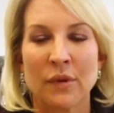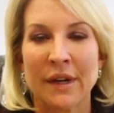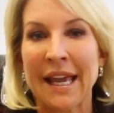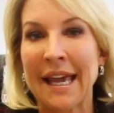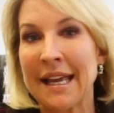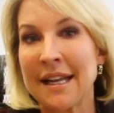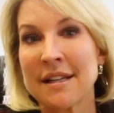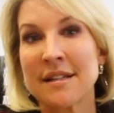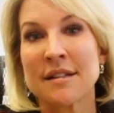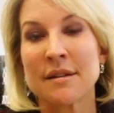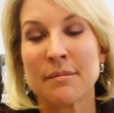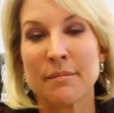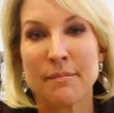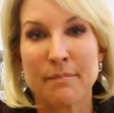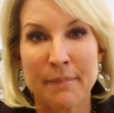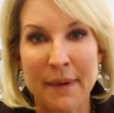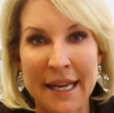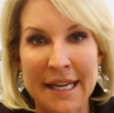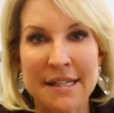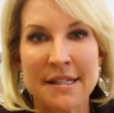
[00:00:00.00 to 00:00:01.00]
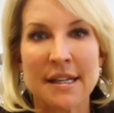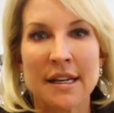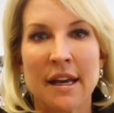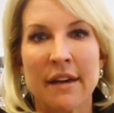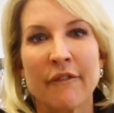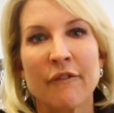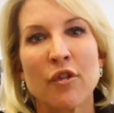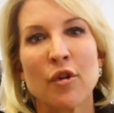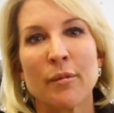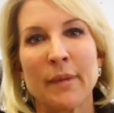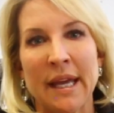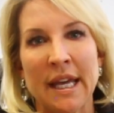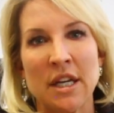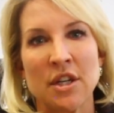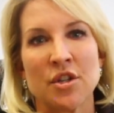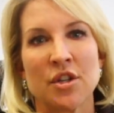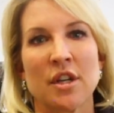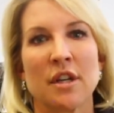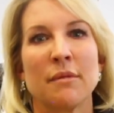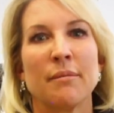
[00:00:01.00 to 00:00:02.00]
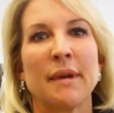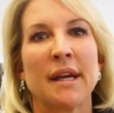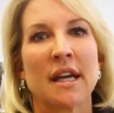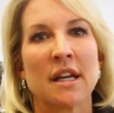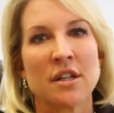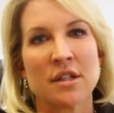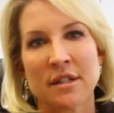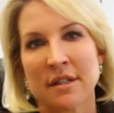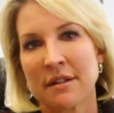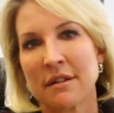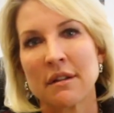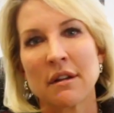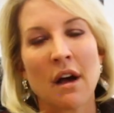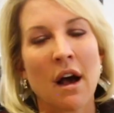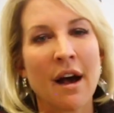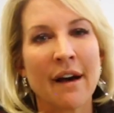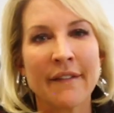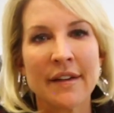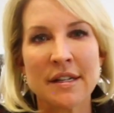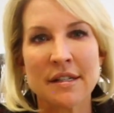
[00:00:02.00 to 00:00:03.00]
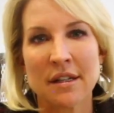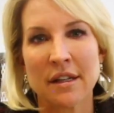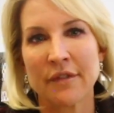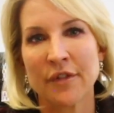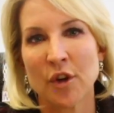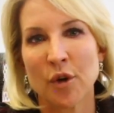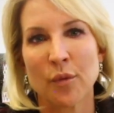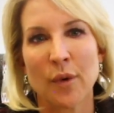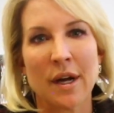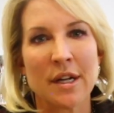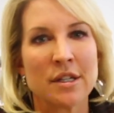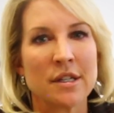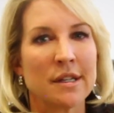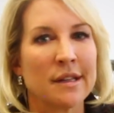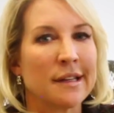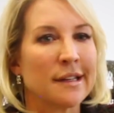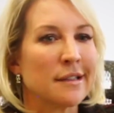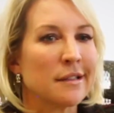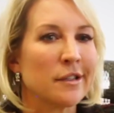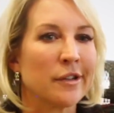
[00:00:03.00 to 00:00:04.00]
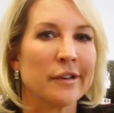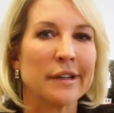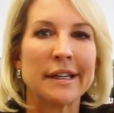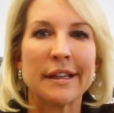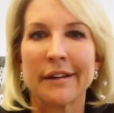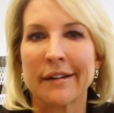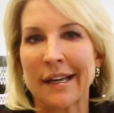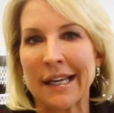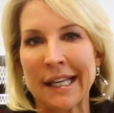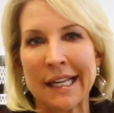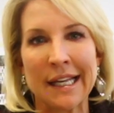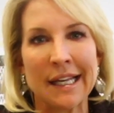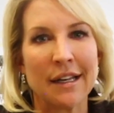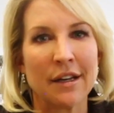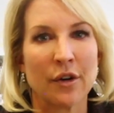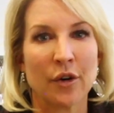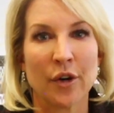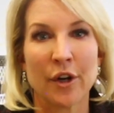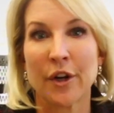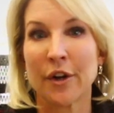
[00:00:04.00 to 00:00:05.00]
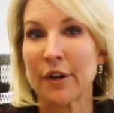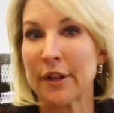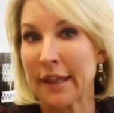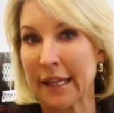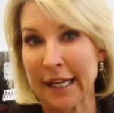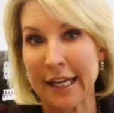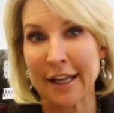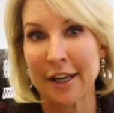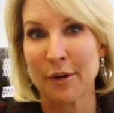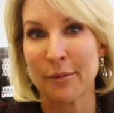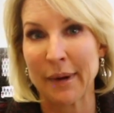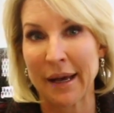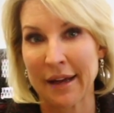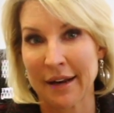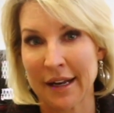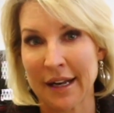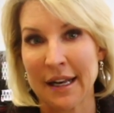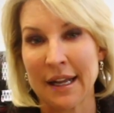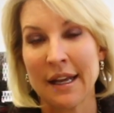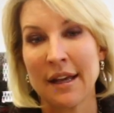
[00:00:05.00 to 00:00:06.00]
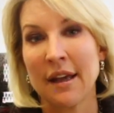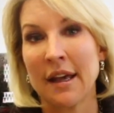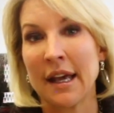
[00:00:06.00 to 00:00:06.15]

gain some basic information because obviously, if you're watching this, you're either in it or you're thinking about it.